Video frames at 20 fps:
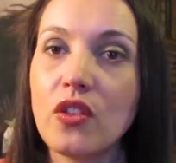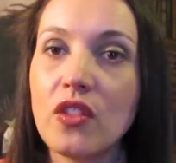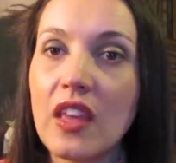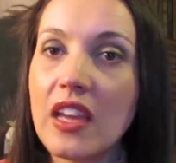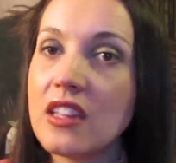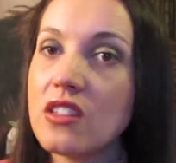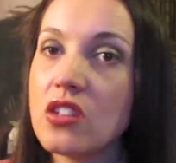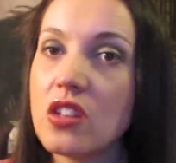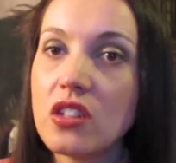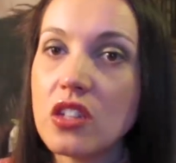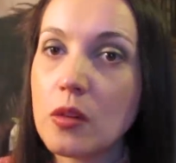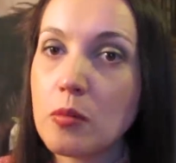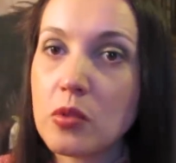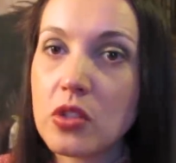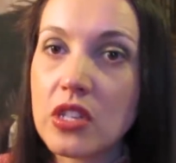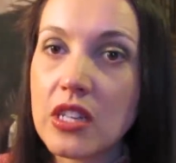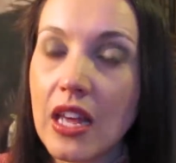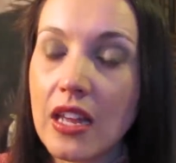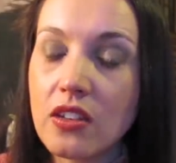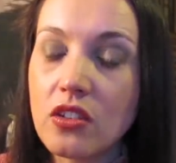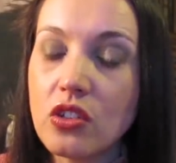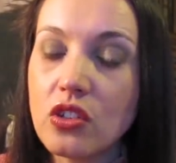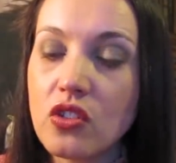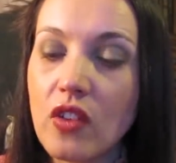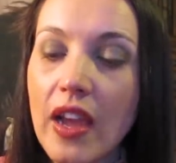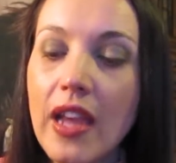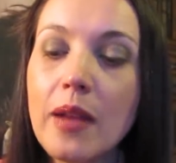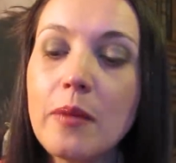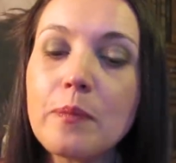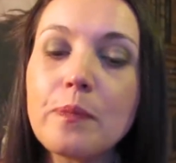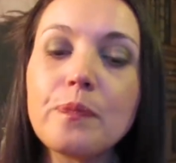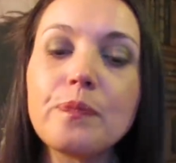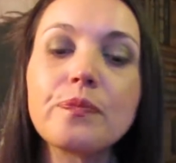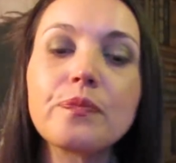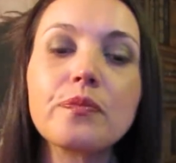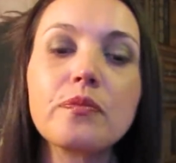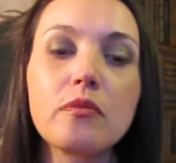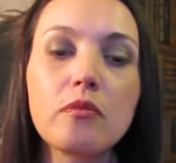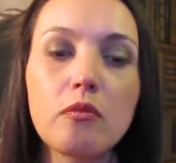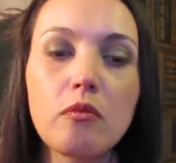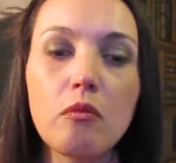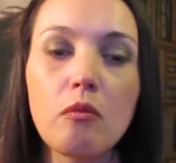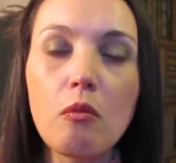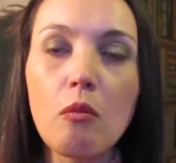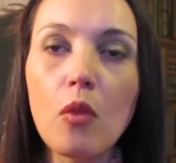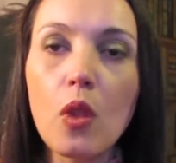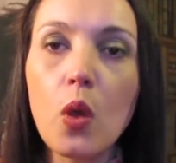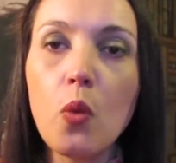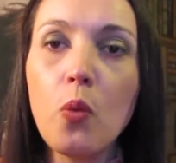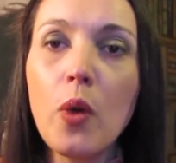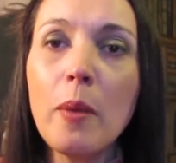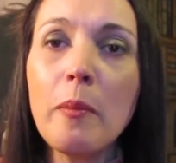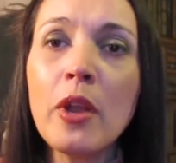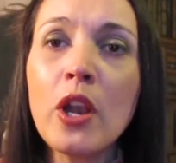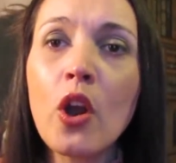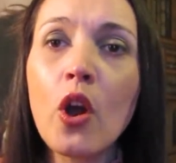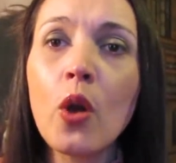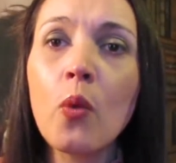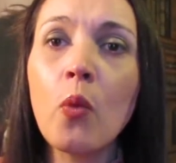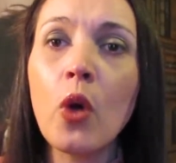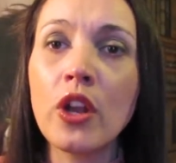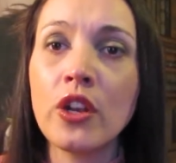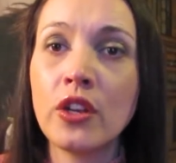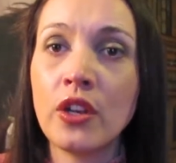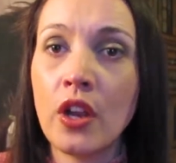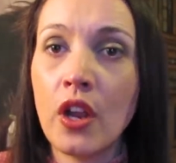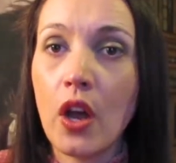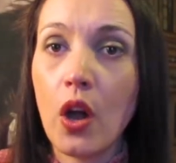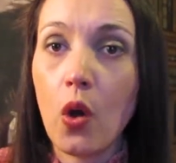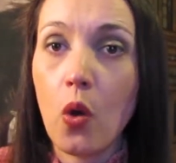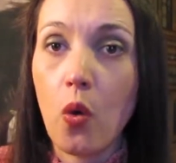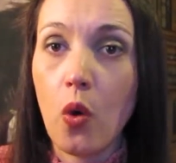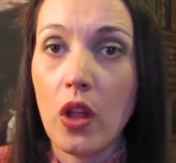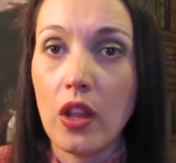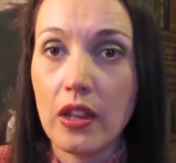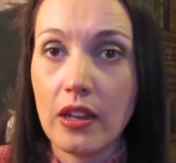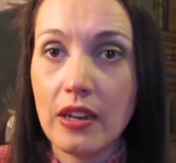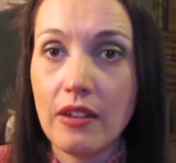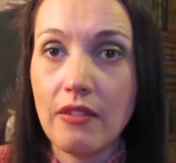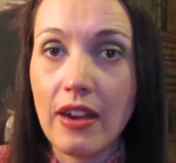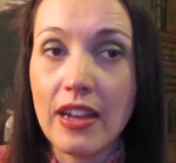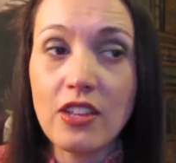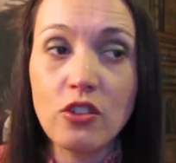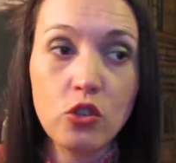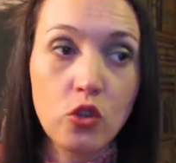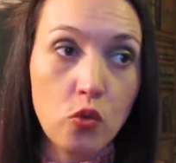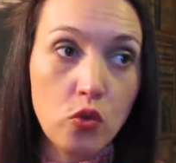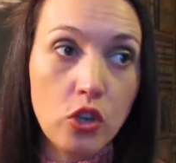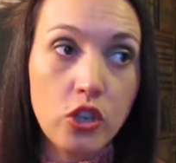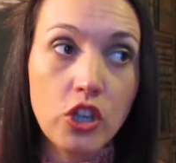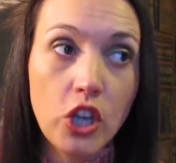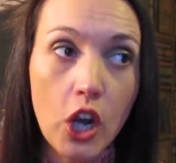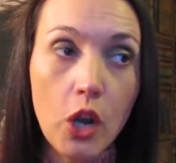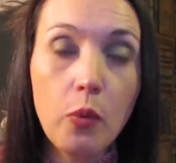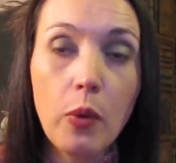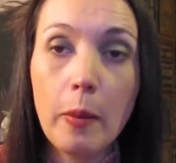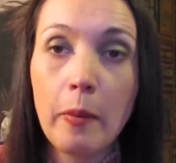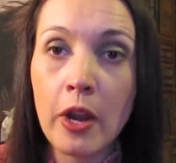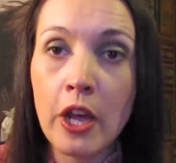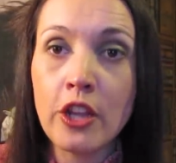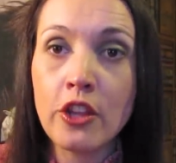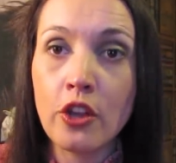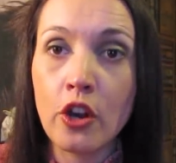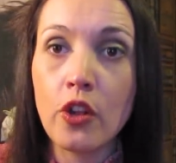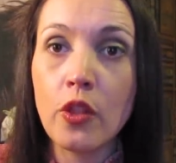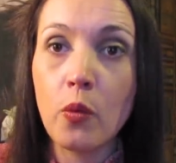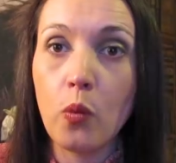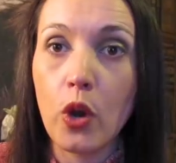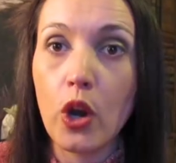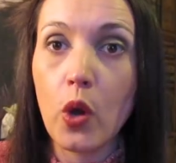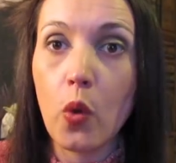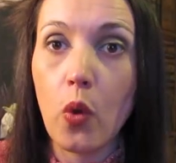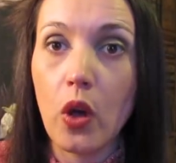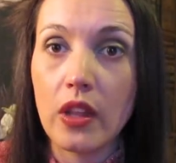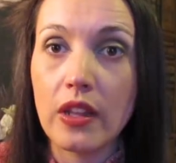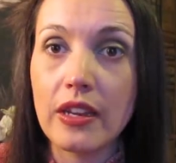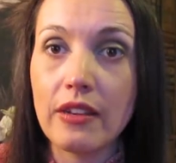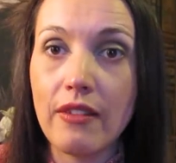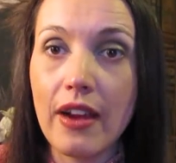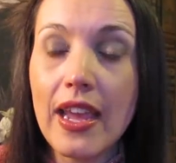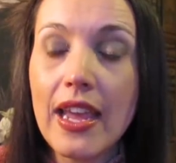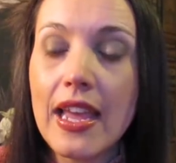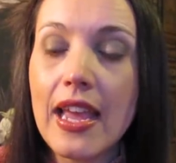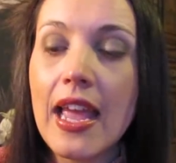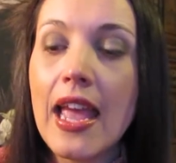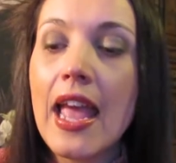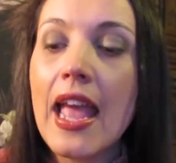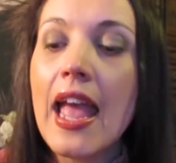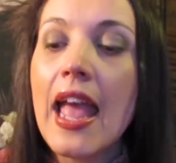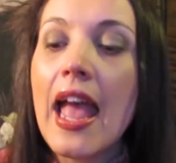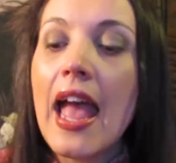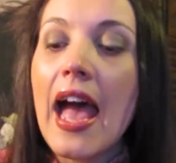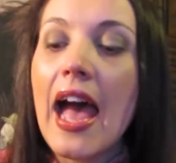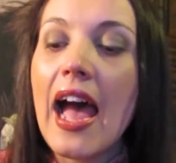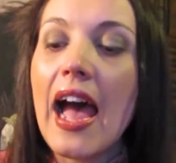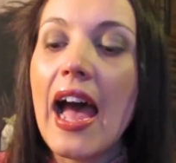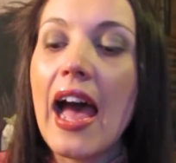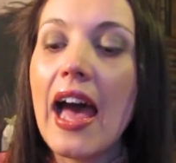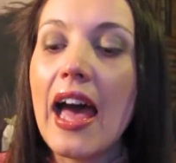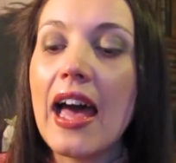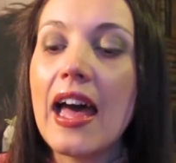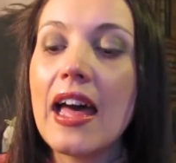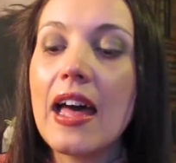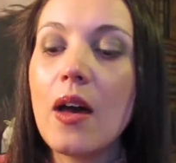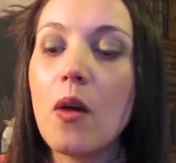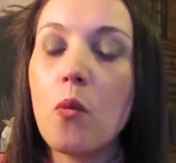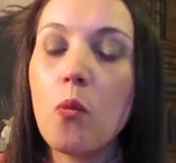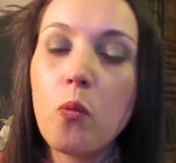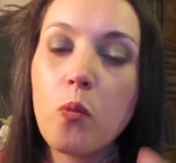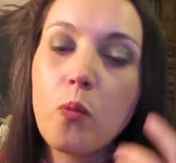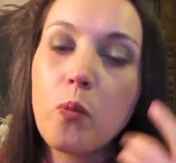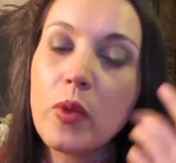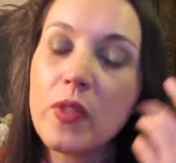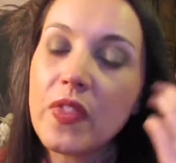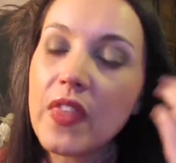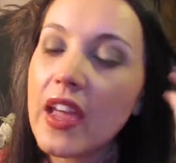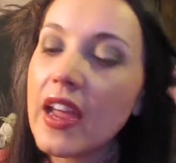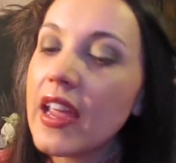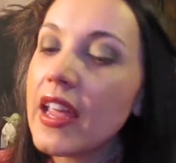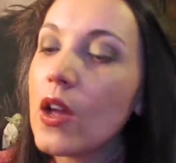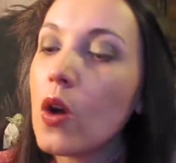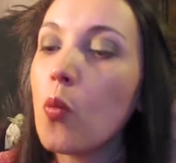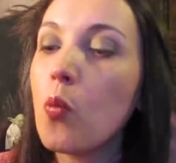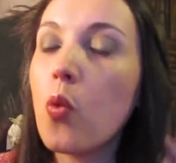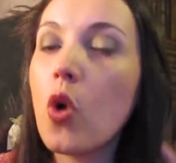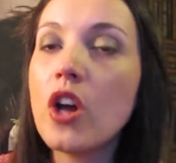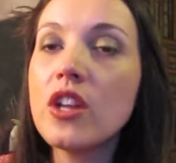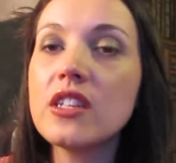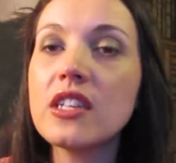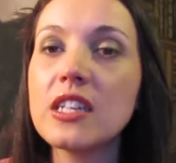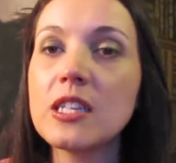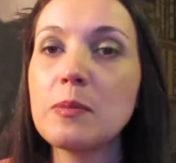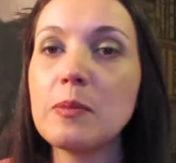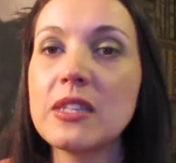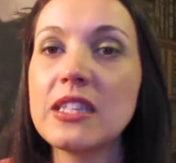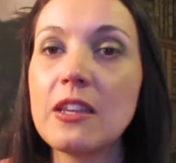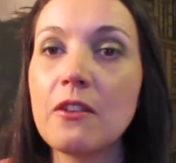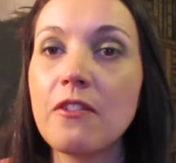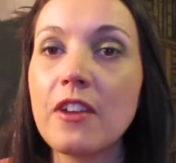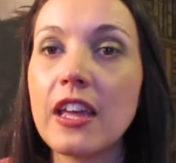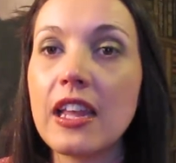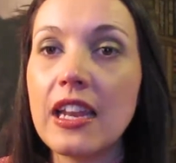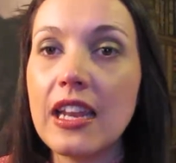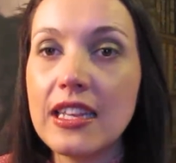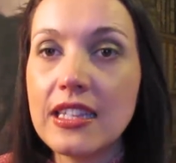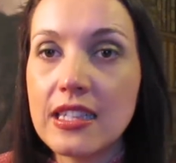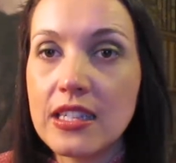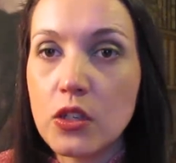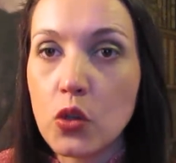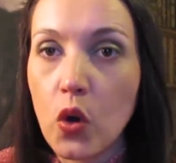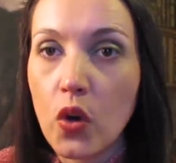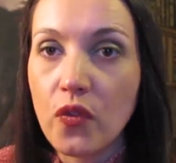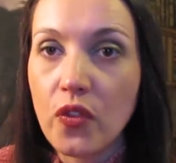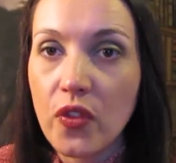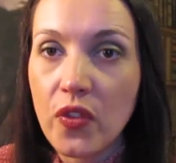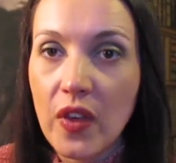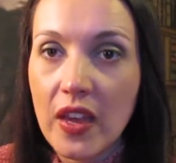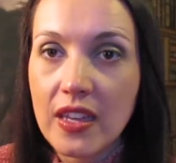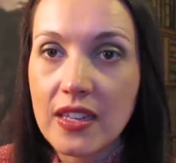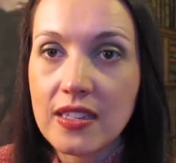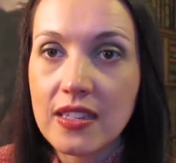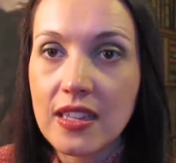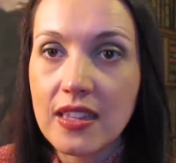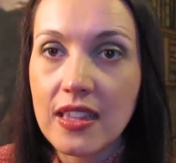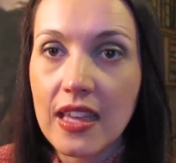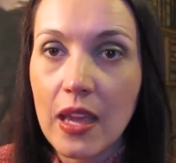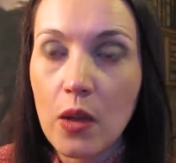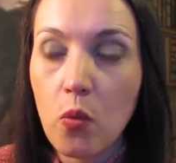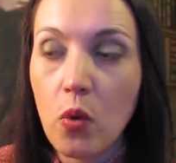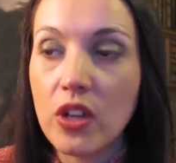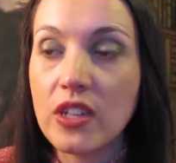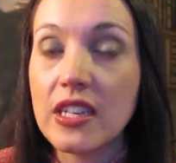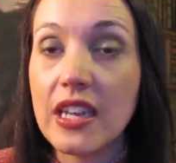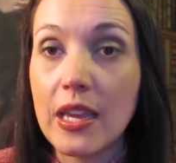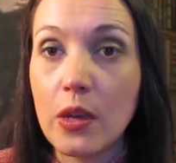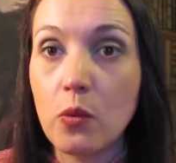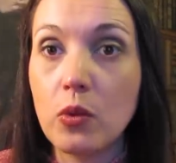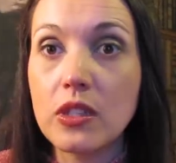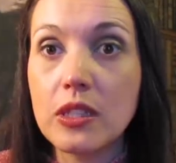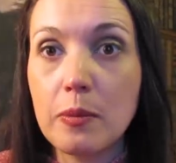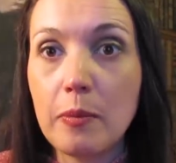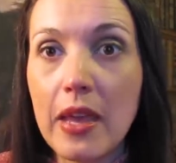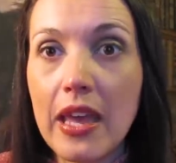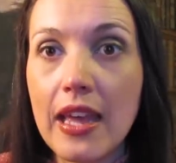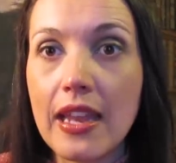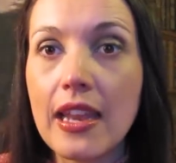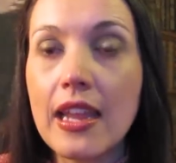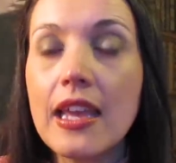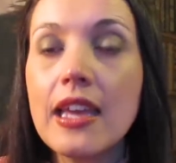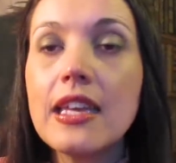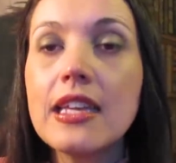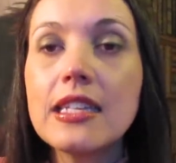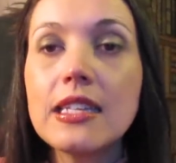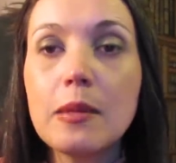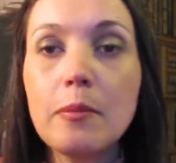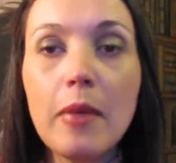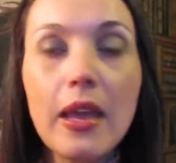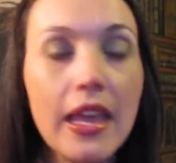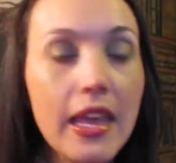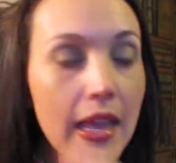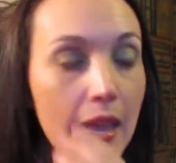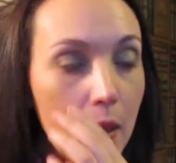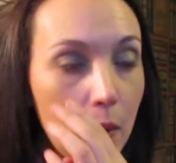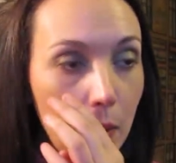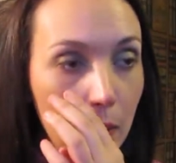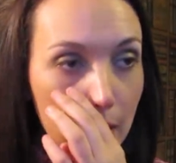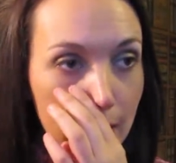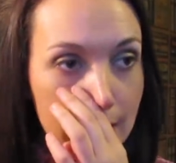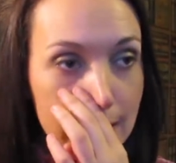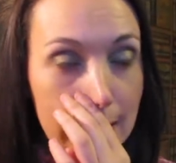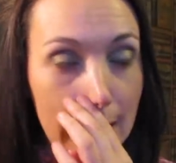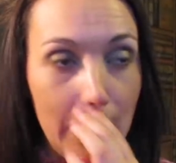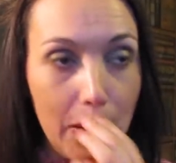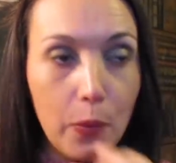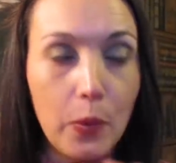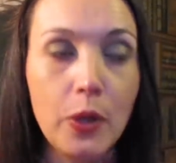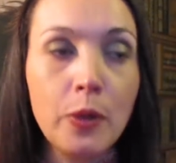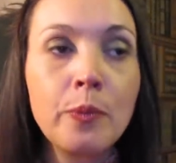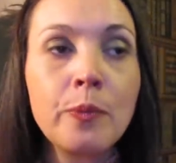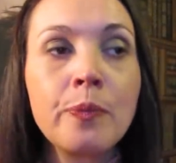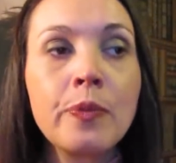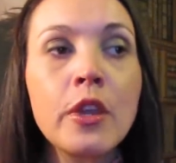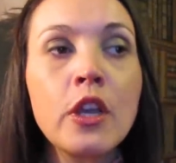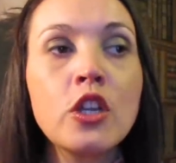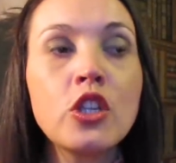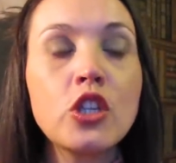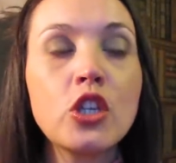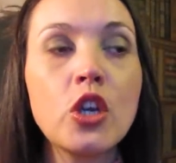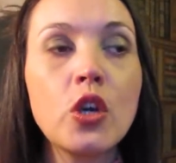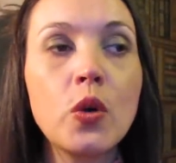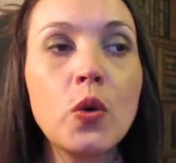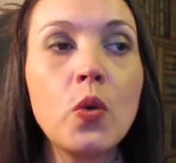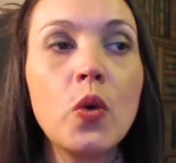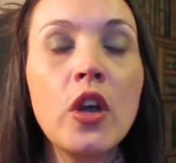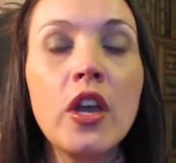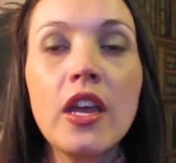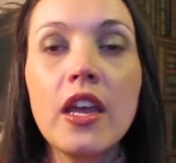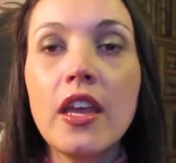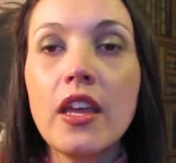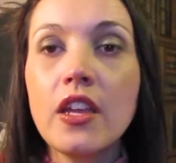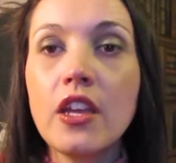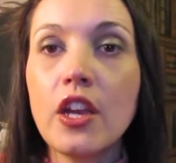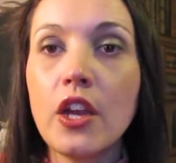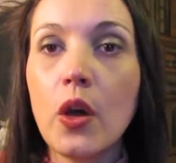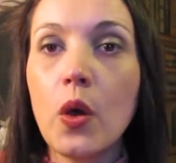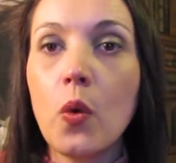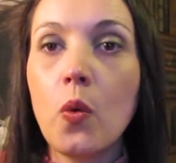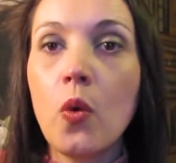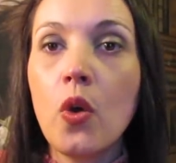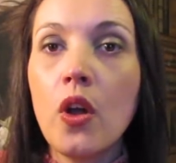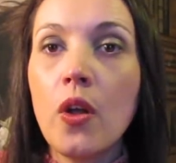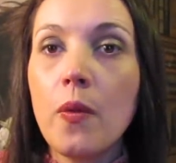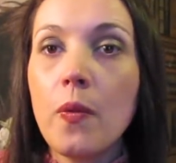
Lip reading: thing, it's all double standards, right? Women are wanting equality, right? There's a ton of women out there that want equality, right? But they want a specific list of the things that they want equal to men. To me, equal is equal. So, you know,